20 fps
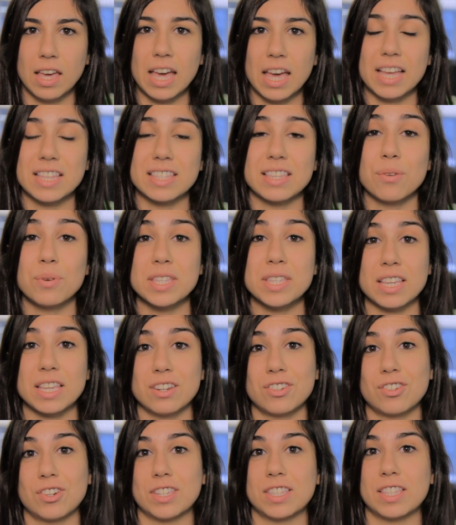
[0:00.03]
It's always
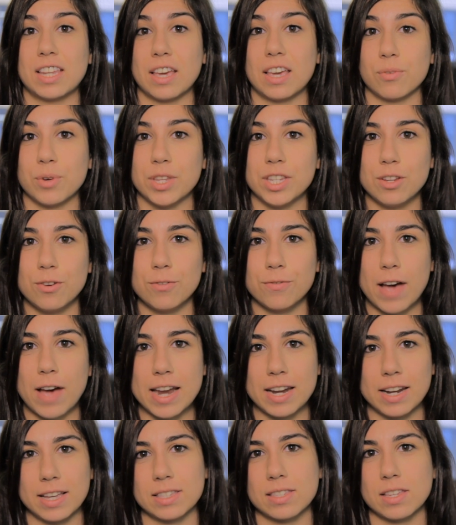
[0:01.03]
interesting when new
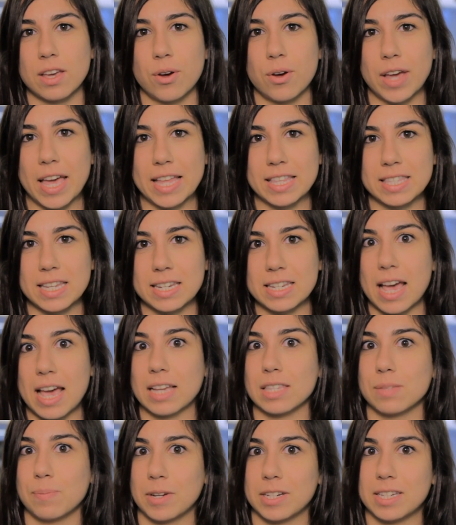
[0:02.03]
findings go against a
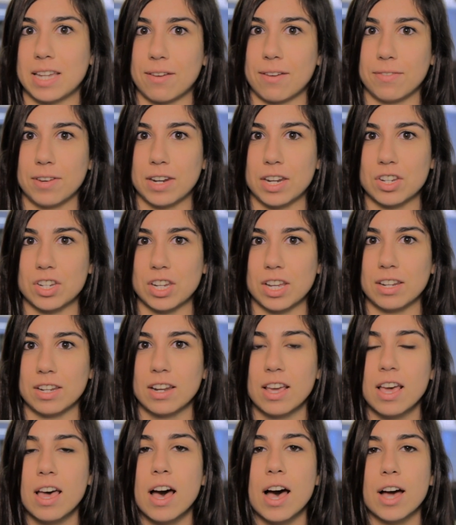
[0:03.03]
textbook
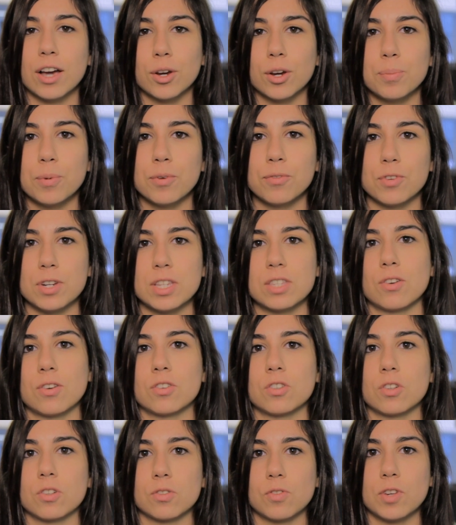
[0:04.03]
definition. A group of
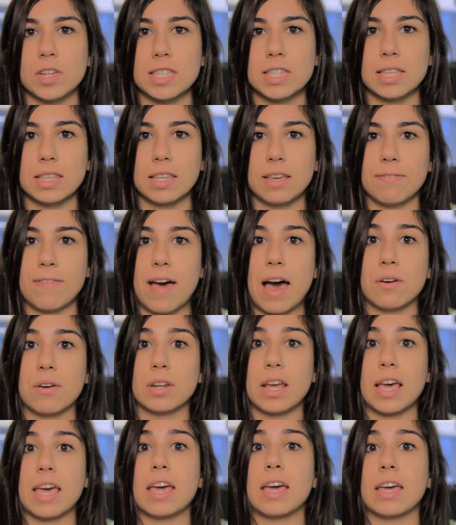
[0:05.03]
researchers recently
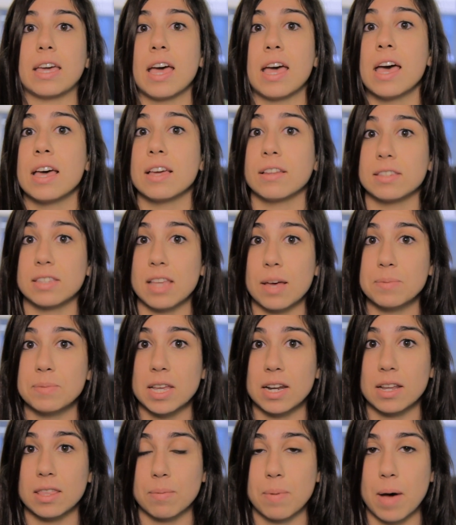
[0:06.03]
found a
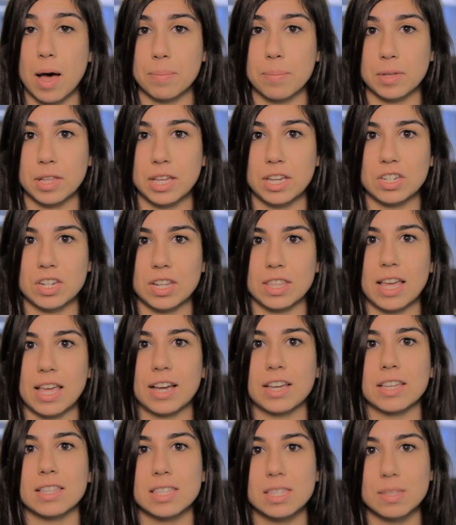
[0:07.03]
subset of the population
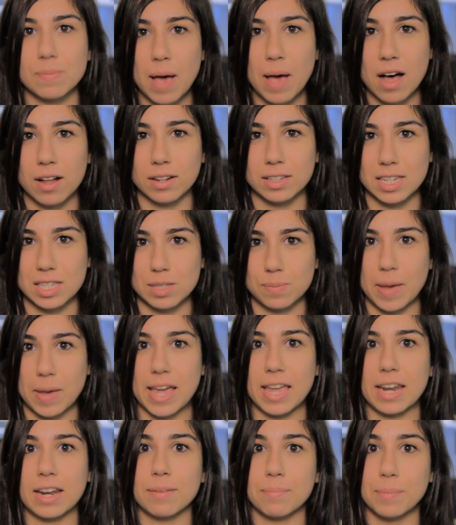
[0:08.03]
that could smell
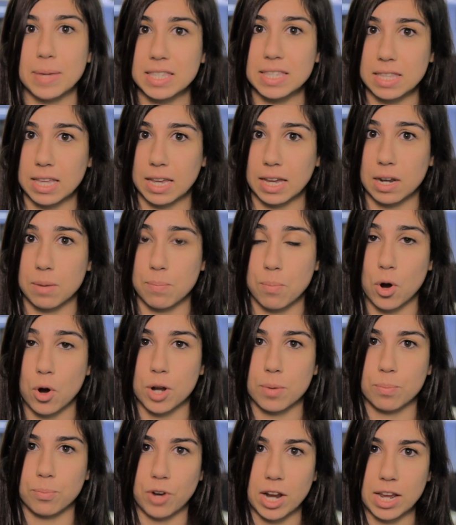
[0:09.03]
despite missing an
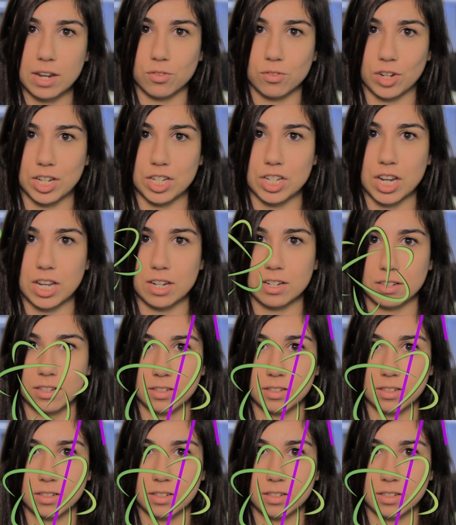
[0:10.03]
important brain region.